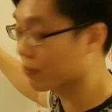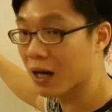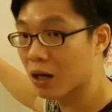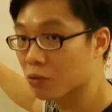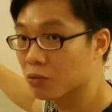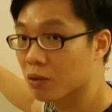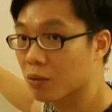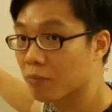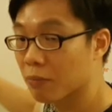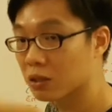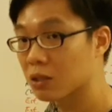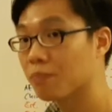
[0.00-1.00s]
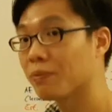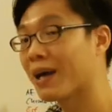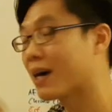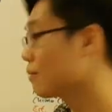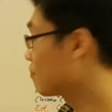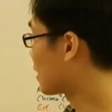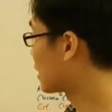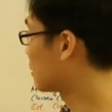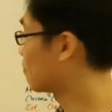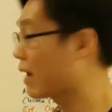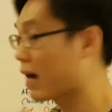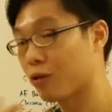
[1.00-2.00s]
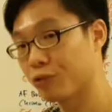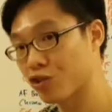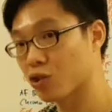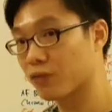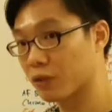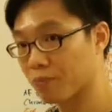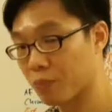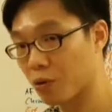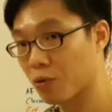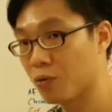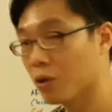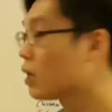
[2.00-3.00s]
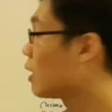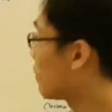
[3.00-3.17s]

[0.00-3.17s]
pound multiplied by the poundage of the bow